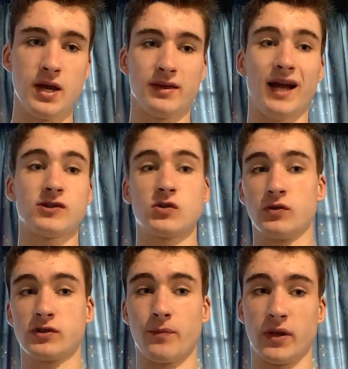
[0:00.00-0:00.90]
That's not
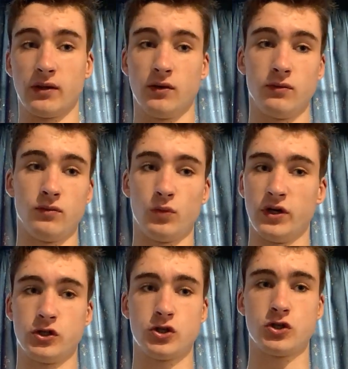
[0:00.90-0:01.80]
something that
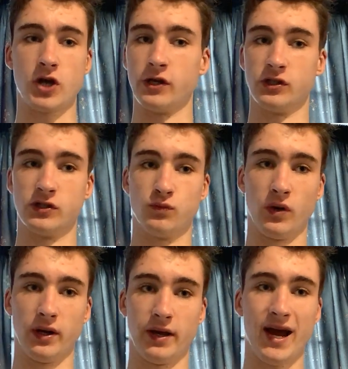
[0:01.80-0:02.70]
which changes
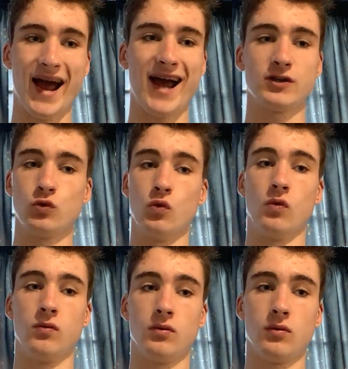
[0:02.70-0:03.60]
really at all
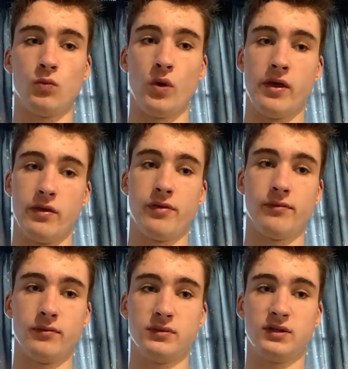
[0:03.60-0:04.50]
with
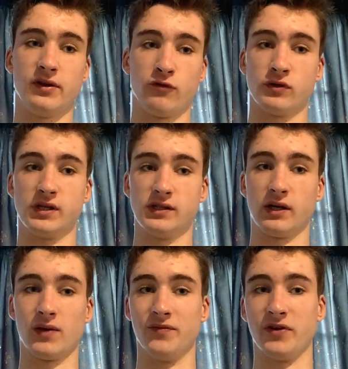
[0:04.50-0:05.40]
differences
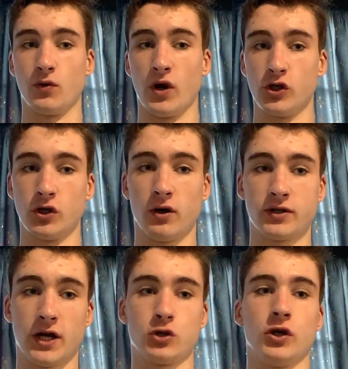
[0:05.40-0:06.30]
in configuration
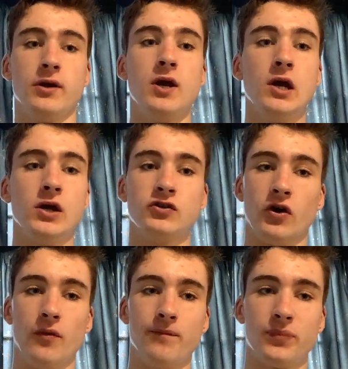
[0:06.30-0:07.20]
architecture.
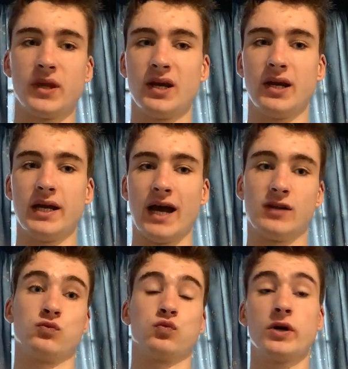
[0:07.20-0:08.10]
So it
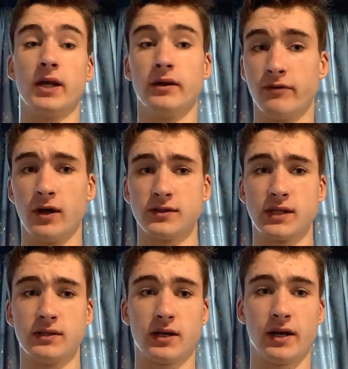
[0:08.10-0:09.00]
has really advanced
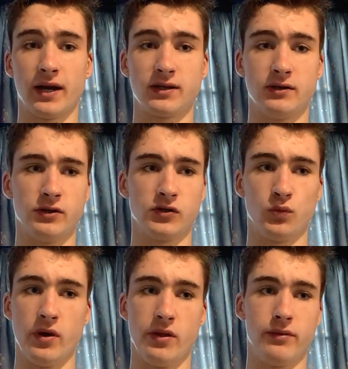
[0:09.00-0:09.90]
interconnectedness
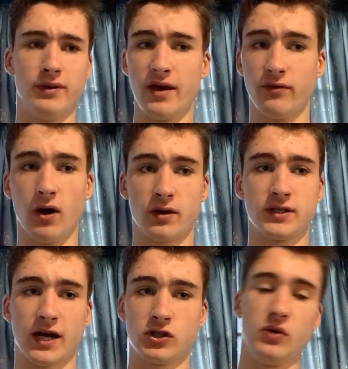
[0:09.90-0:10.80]
with naval
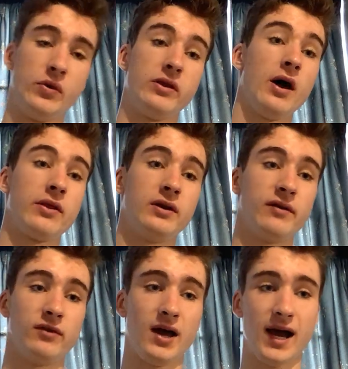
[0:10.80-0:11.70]
architecture, with other
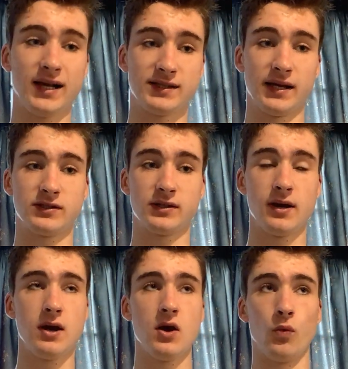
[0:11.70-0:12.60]
naval assets,
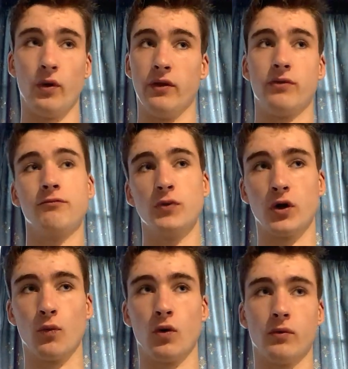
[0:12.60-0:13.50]
with, you
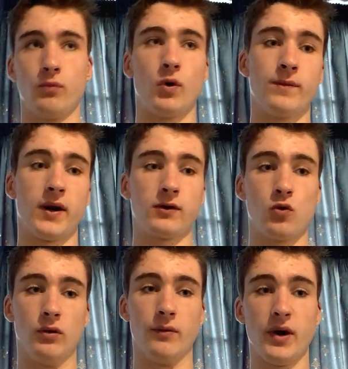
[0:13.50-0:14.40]
know, what one might
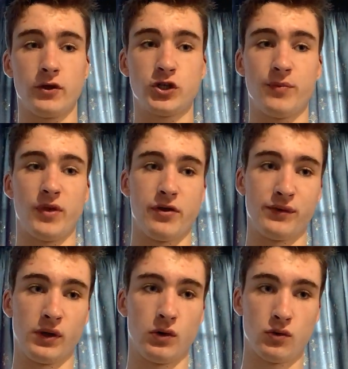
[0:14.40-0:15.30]
call the mothership, the thing
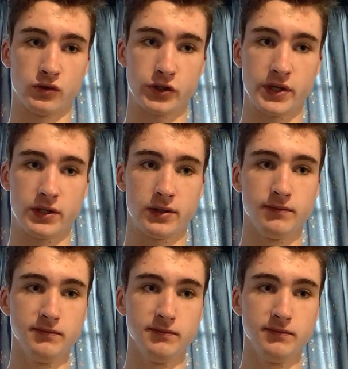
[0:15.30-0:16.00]
that launched it.